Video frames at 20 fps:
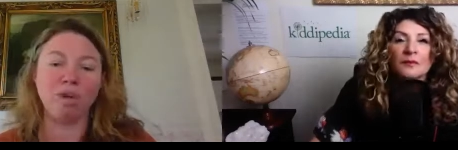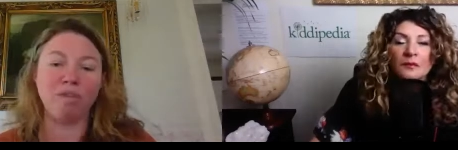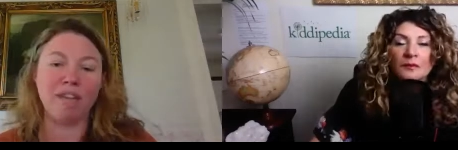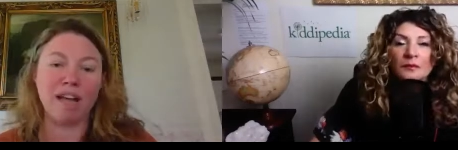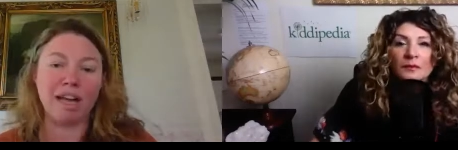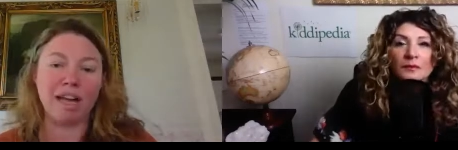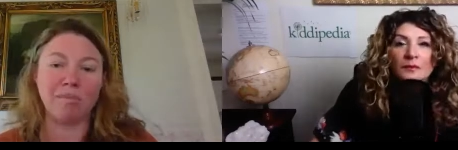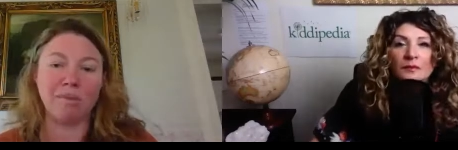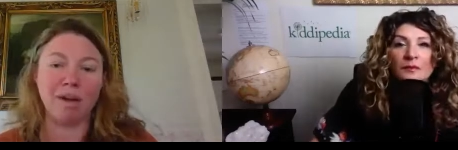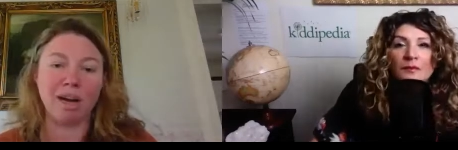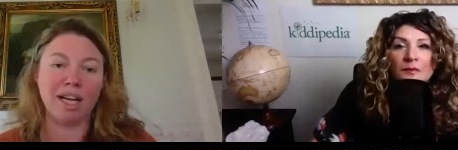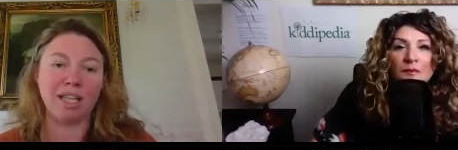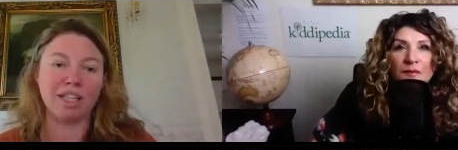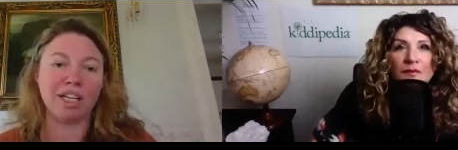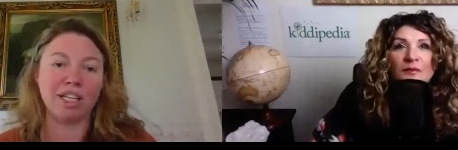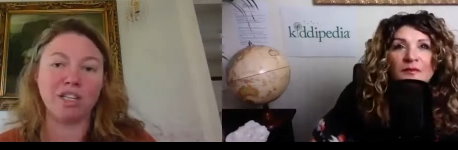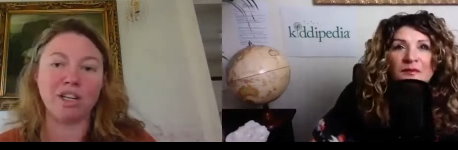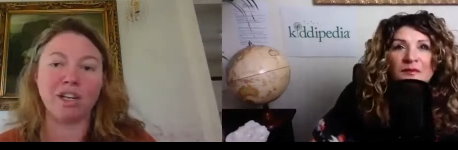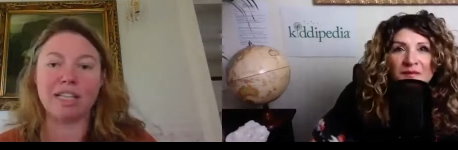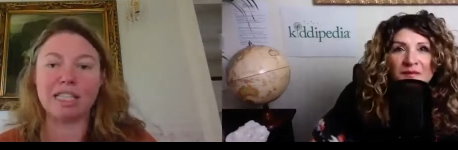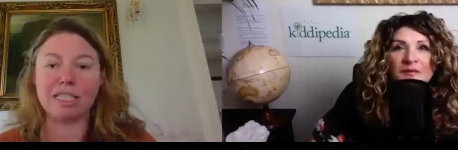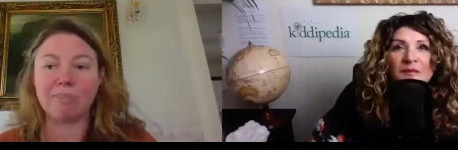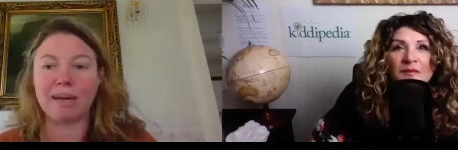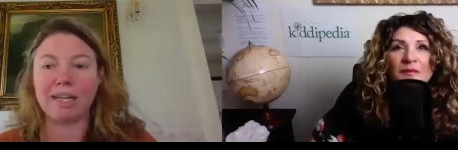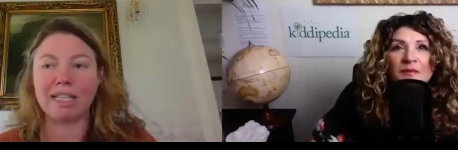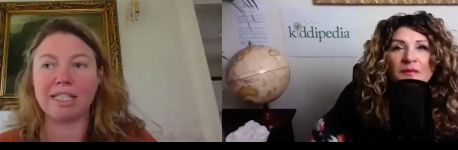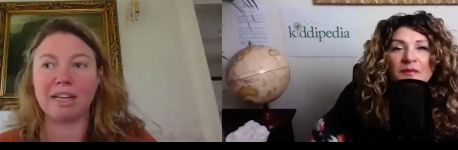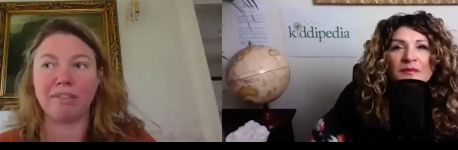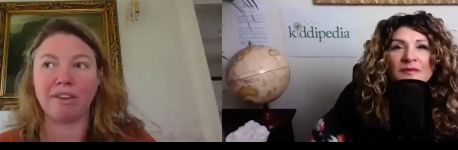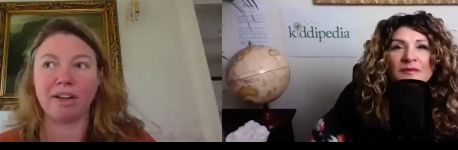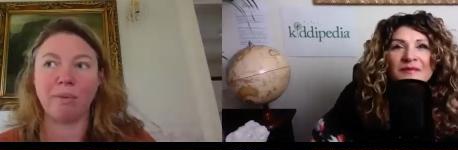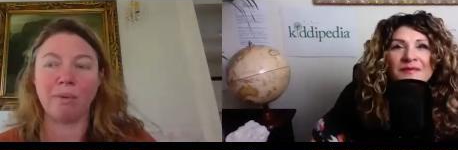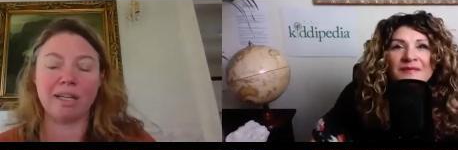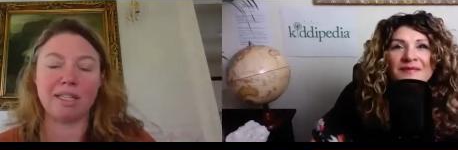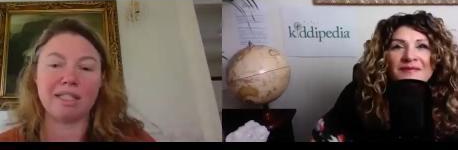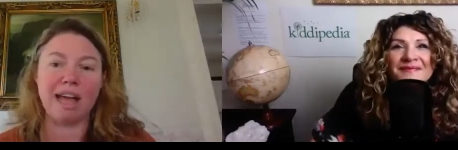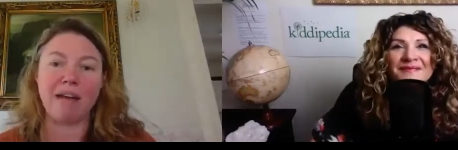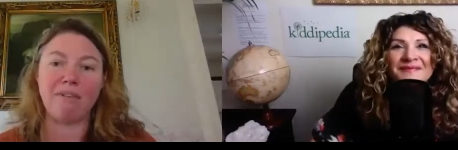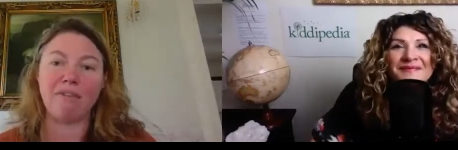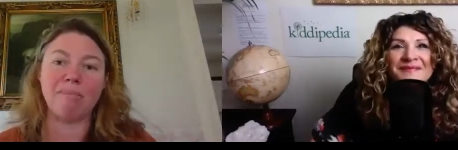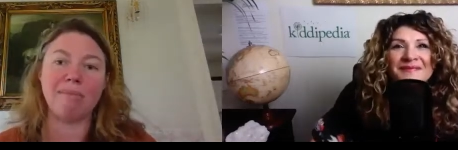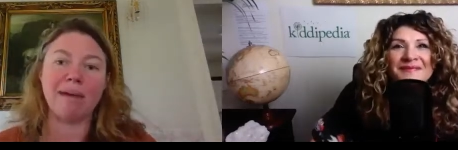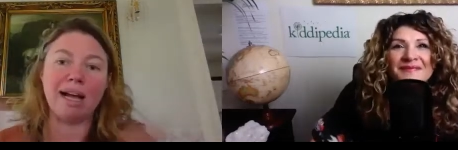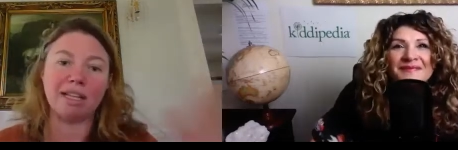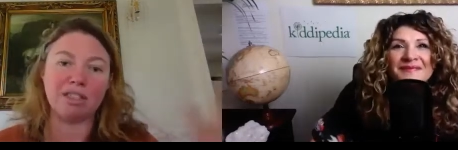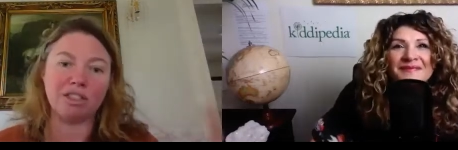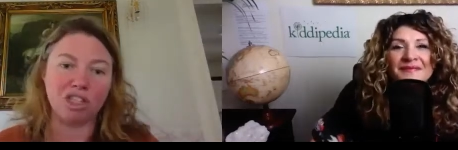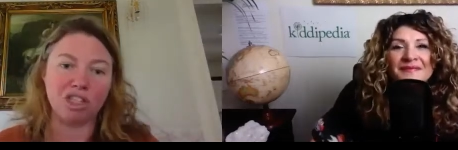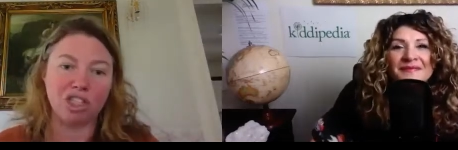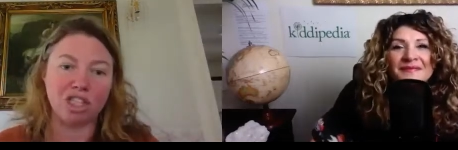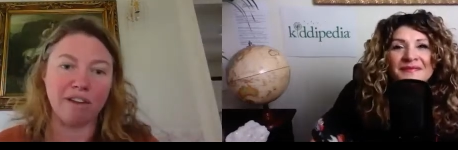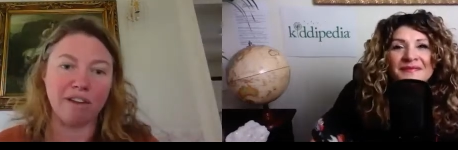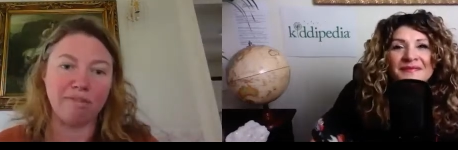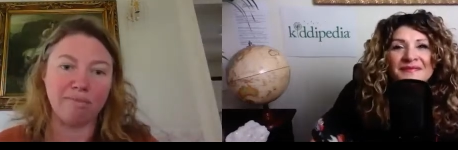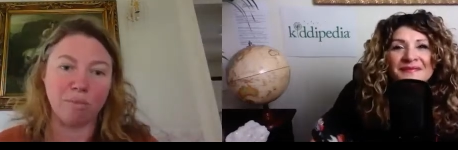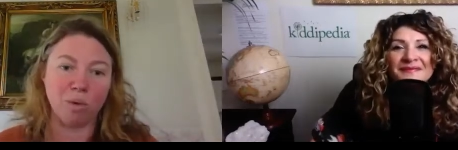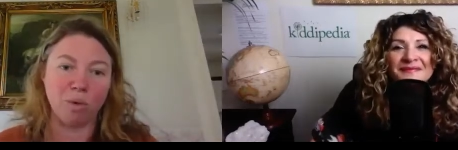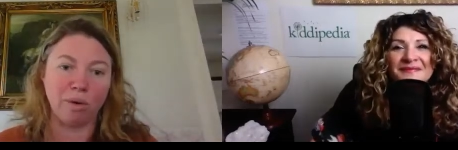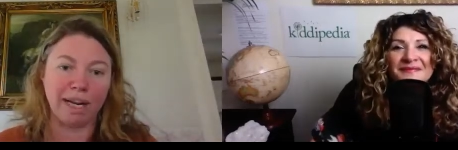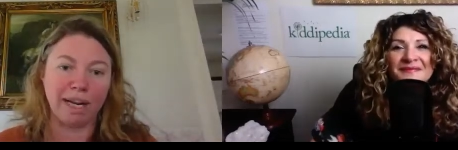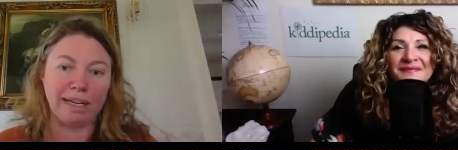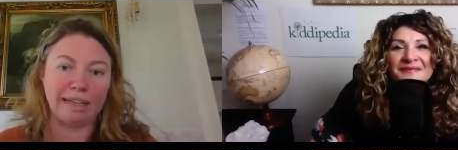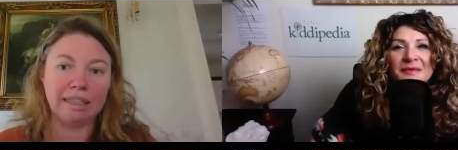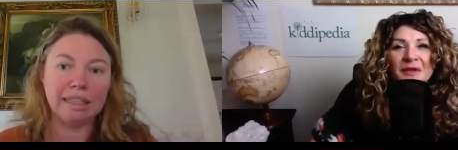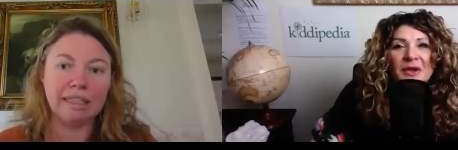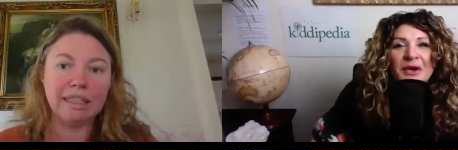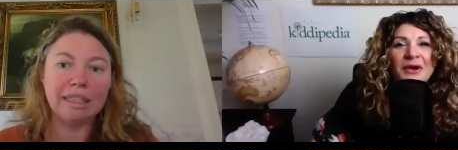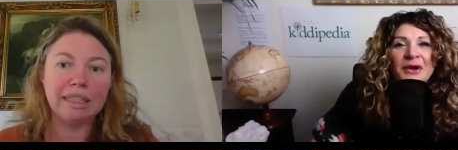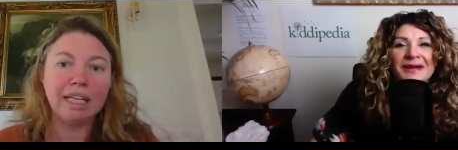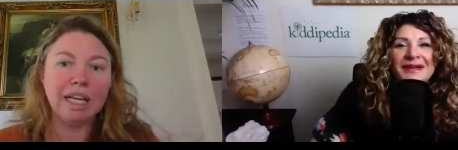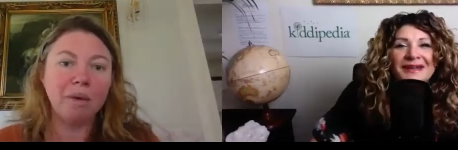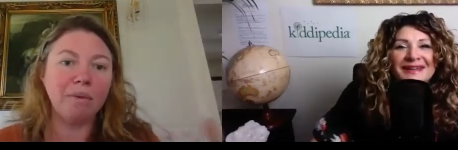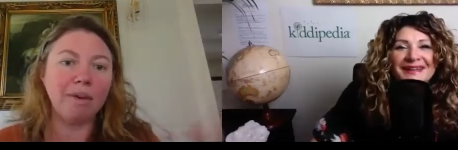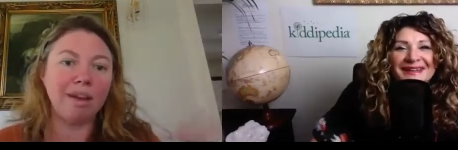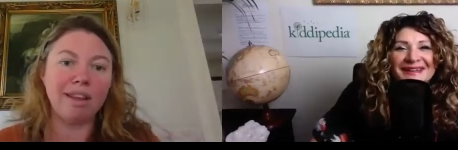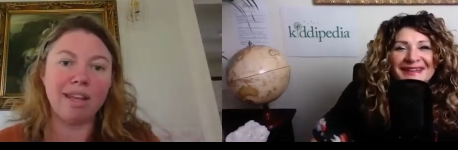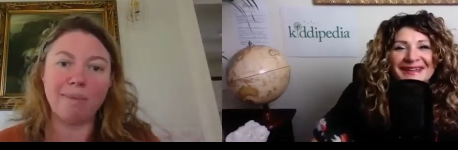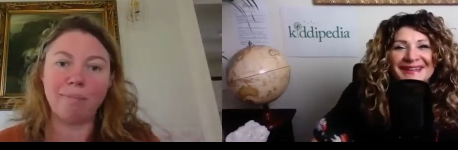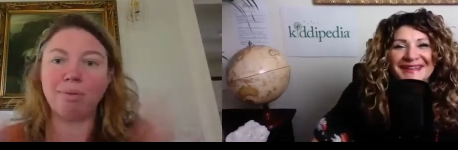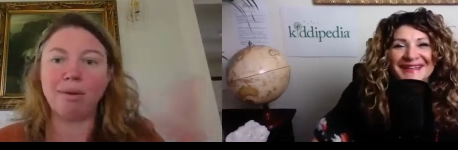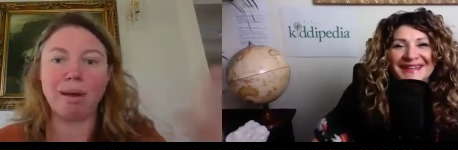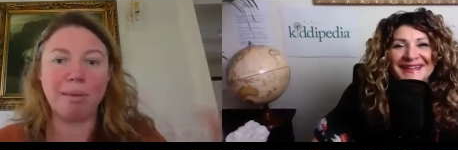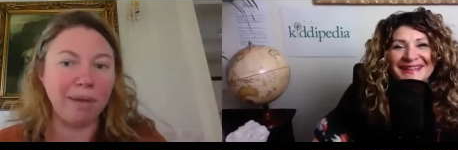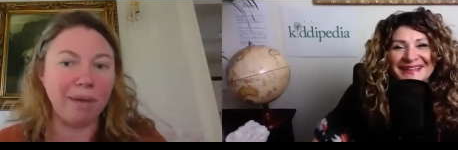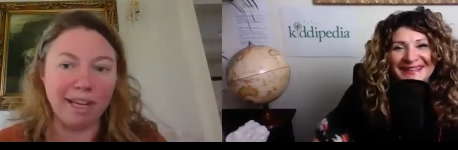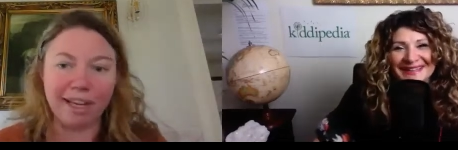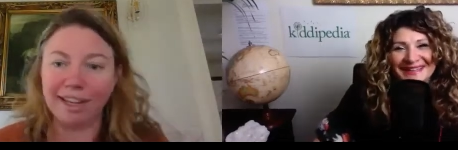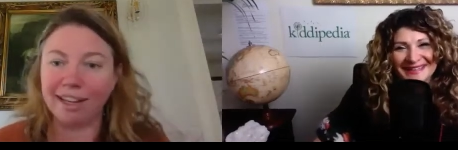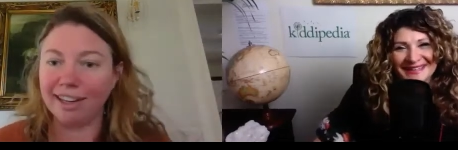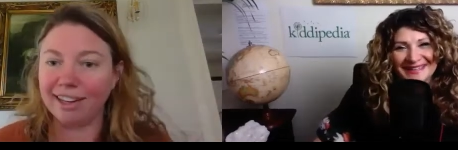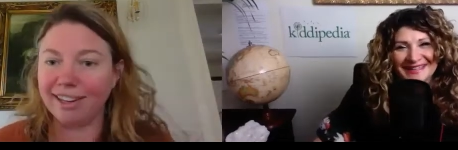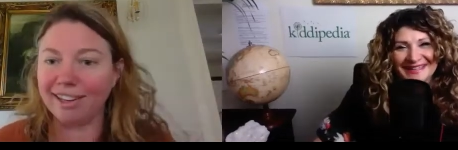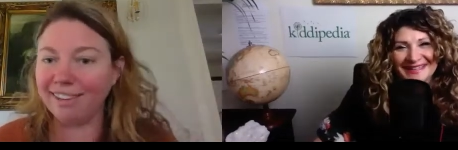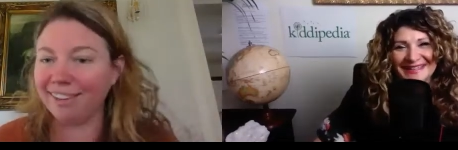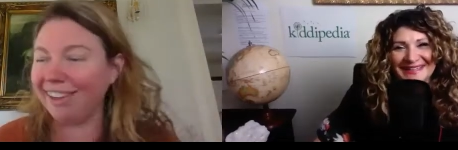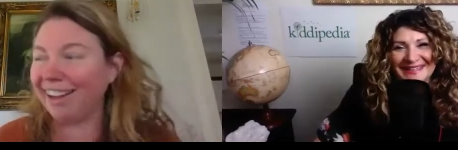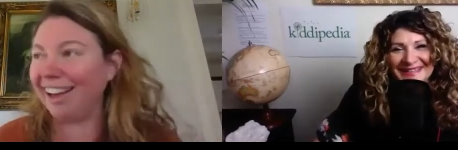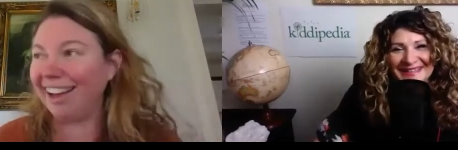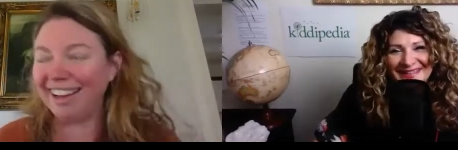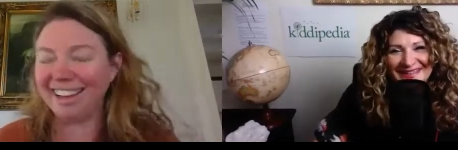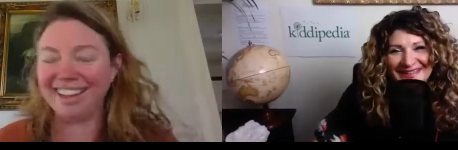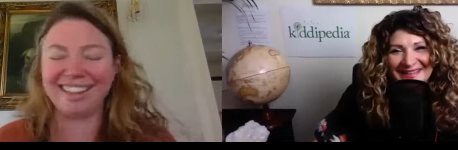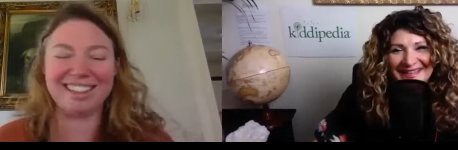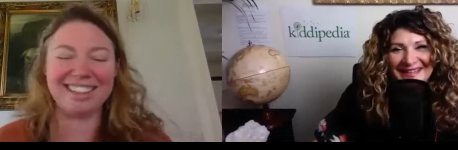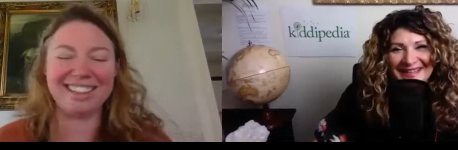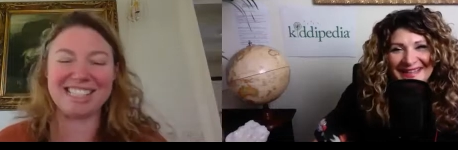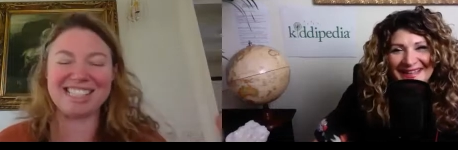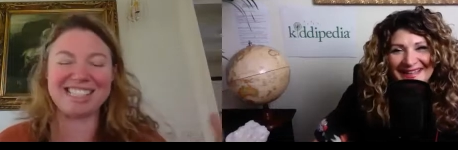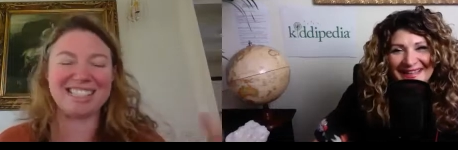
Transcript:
Speaker 1: of that in mind. I don't expect everyone to have a master chef morning where they're because